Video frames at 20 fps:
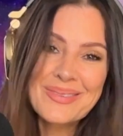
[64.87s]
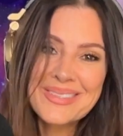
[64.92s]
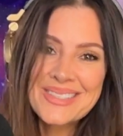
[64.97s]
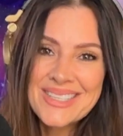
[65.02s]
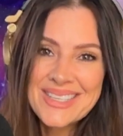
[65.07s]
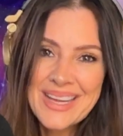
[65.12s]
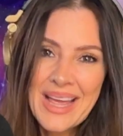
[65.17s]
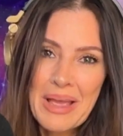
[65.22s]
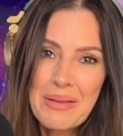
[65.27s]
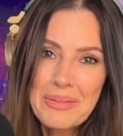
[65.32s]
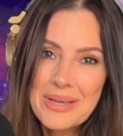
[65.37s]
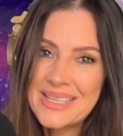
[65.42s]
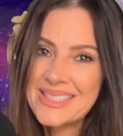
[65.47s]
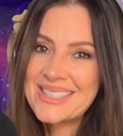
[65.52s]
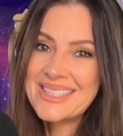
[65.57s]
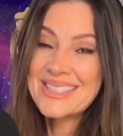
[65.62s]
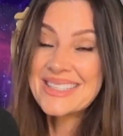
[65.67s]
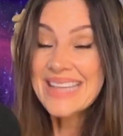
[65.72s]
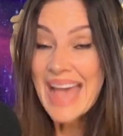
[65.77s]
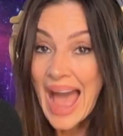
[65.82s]
one today
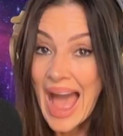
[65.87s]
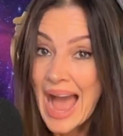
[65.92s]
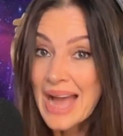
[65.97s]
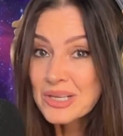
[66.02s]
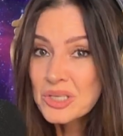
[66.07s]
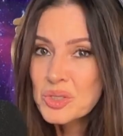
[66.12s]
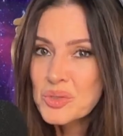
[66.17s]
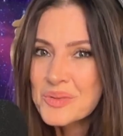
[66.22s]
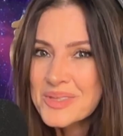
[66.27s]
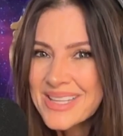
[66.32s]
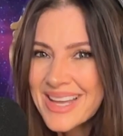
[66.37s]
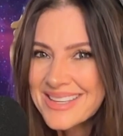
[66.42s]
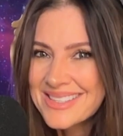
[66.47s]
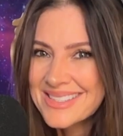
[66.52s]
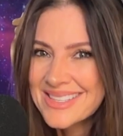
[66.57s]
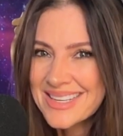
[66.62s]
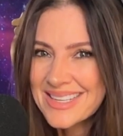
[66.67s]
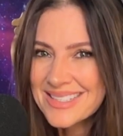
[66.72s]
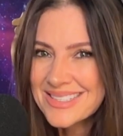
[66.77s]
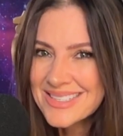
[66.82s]
because it's
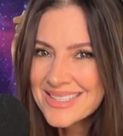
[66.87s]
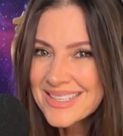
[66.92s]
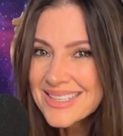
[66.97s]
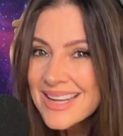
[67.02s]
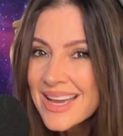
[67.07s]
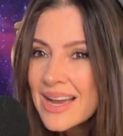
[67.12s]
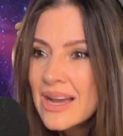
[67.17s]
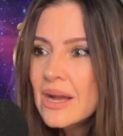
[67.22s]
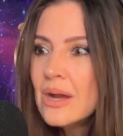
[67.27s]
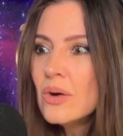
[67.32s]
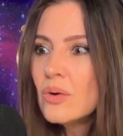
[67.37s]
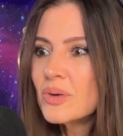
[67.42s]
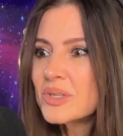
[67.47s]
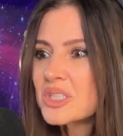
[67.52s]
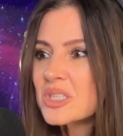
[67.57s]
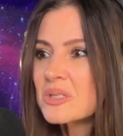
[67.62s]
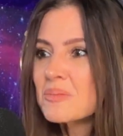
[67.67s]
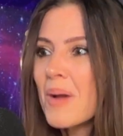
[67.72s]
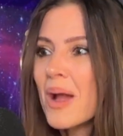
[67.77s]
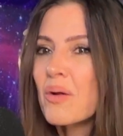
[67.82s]
actualization,
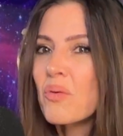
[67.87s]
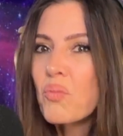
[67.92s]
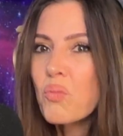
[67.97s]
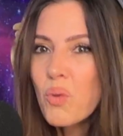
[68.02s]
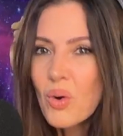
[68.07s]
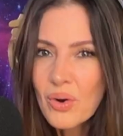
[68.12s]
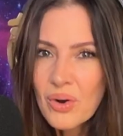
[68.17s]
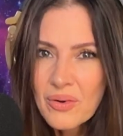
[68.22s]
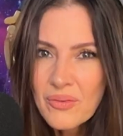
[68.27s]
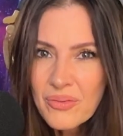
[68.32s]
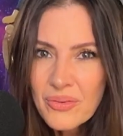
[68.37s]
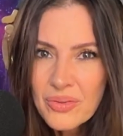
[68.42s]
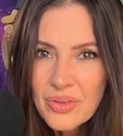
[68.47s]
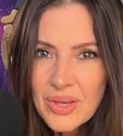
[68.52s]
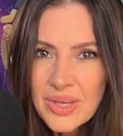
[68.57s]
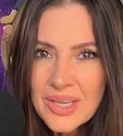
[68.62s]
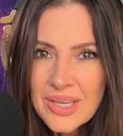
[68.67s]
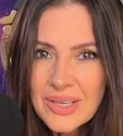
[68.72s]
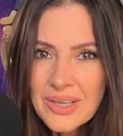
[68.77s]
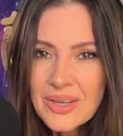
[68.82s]
which is my word for
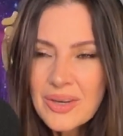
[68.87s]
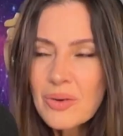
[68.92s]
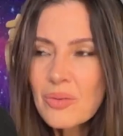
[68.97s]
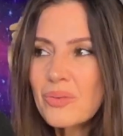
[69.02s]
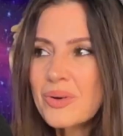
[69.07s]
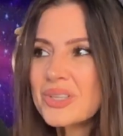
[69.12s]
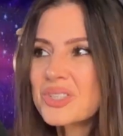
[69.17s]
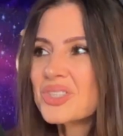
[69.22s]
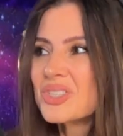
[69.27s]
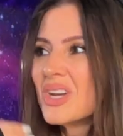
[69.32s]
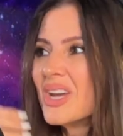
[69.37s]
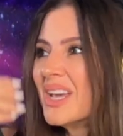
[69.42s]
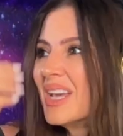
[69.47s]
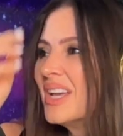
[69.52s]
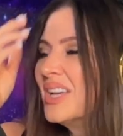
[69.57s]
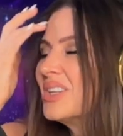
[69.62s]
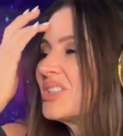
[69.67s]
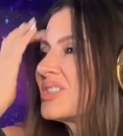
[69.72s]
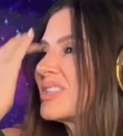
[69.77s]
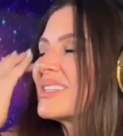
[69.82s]
the year, which
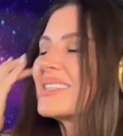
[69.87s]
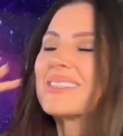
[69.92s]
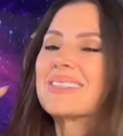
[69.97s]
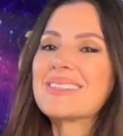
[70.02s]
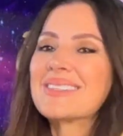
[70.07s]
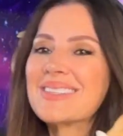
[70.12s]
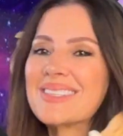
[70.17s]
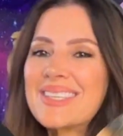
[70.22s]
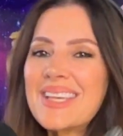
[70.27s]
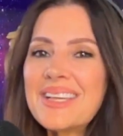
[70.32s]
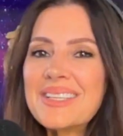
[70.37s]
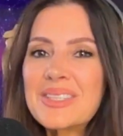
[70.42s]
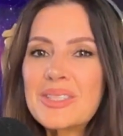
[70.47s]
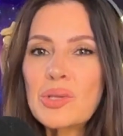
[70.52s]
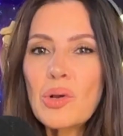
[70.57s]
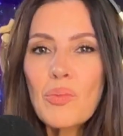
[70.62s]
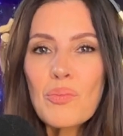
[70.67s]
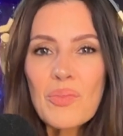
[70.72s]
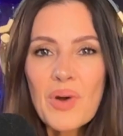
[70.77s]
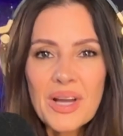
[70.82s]
just says
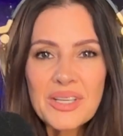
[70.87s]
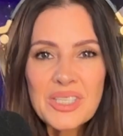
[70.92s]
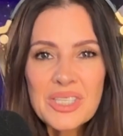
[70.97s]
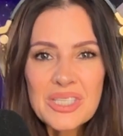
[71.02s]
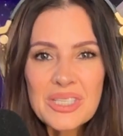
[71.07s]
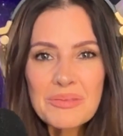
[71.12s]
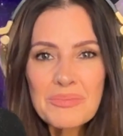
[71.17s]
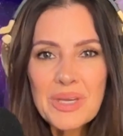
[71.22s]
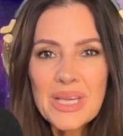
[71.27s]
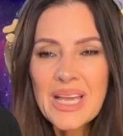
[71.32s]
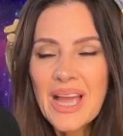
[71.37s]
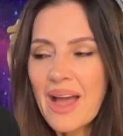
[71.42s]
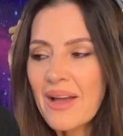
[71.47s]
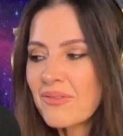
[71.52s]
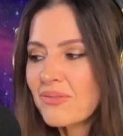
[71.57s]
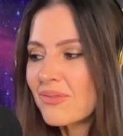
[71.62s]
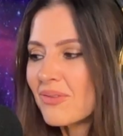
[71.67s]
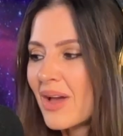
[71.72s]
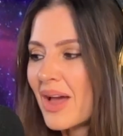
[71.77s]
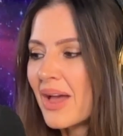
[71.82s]
so much to me.
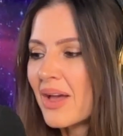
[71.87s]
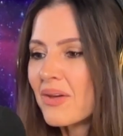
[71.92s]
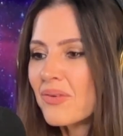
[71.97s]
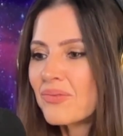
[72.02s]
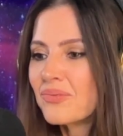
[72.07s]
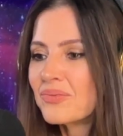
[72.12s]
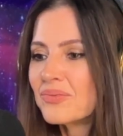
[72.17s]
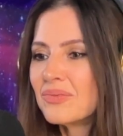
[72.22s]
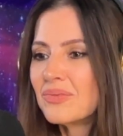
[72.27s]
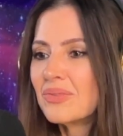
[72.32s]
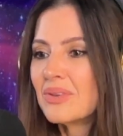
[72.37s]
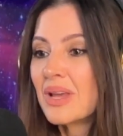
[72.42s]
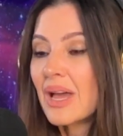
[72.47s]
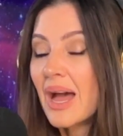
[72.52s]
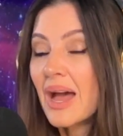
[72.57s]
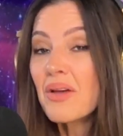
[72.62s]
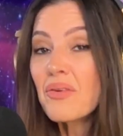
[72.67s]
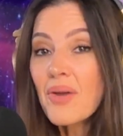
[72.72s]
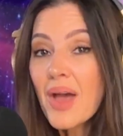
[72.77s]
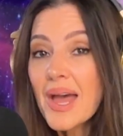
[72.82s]
I've
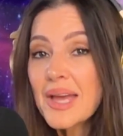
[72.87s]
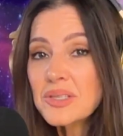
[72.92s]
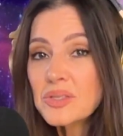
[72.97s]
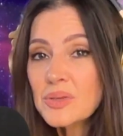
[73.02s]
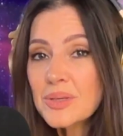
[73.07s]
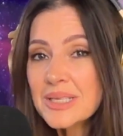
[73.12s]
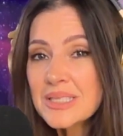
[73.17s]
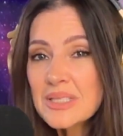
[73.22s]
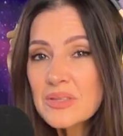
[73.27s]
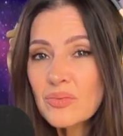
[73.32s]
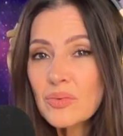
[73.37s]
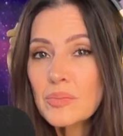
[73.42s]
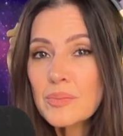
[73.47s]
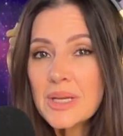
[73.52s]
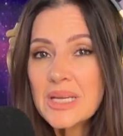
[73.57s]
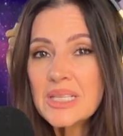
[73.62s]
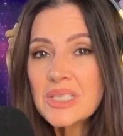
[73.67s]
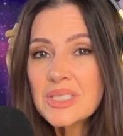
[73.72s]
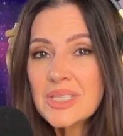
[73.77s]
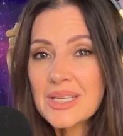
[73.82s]
had
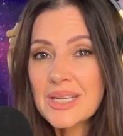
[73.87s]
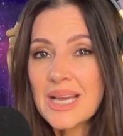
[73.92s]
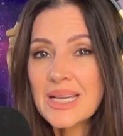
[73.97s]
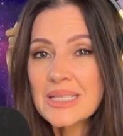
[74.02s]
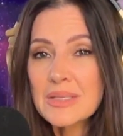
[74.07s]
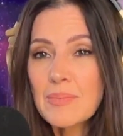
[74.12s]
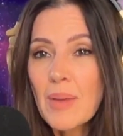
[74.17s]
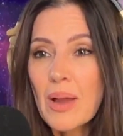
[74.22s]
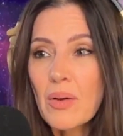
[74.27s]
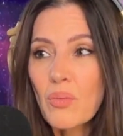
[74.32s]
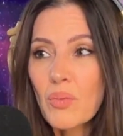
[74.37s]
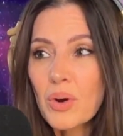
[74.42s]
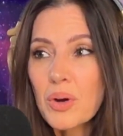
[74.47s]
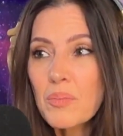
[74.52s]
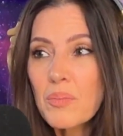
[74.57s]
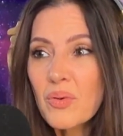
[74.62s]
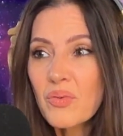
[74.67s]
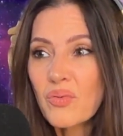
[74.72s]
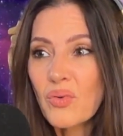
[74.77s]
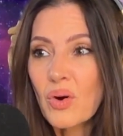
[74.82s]
transformation as my
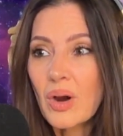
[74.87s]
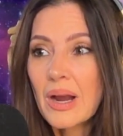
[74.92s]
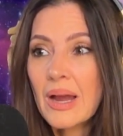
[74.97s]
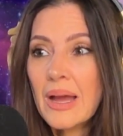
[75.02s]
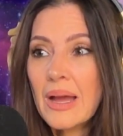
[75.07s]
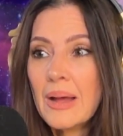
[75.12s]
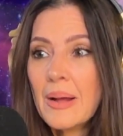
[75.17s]
word before.